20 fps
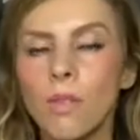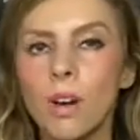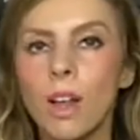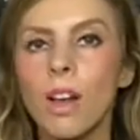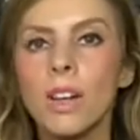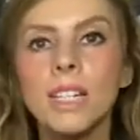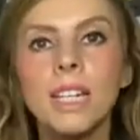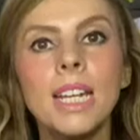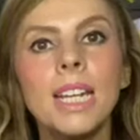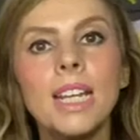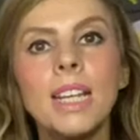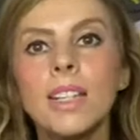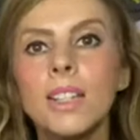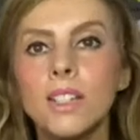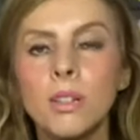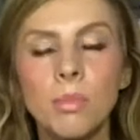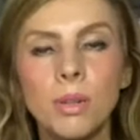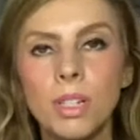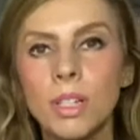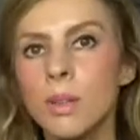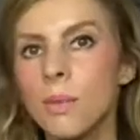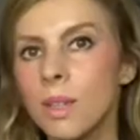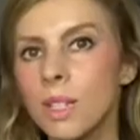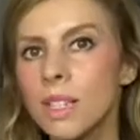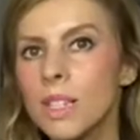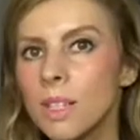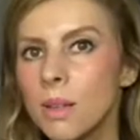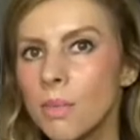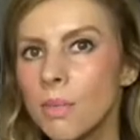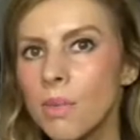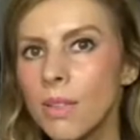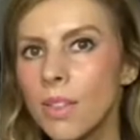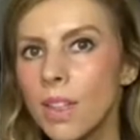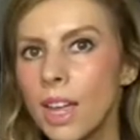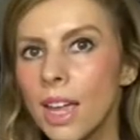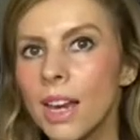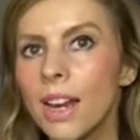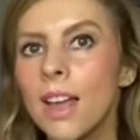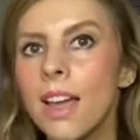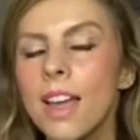I need to be doing
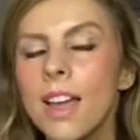something.